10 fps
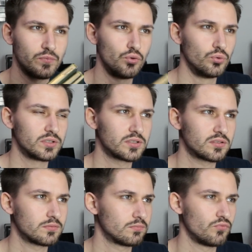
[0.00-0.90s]

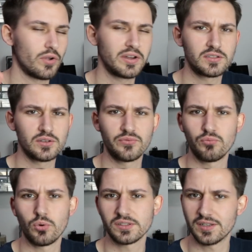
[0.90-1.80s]
whose
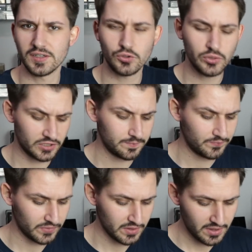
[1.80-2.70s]
relative was an electrician.
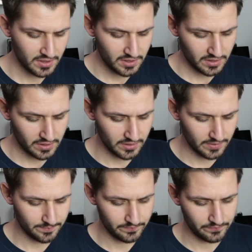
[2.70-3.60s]

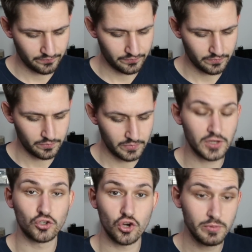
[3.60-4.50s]
They
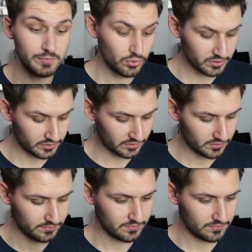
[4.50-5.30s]
are German books.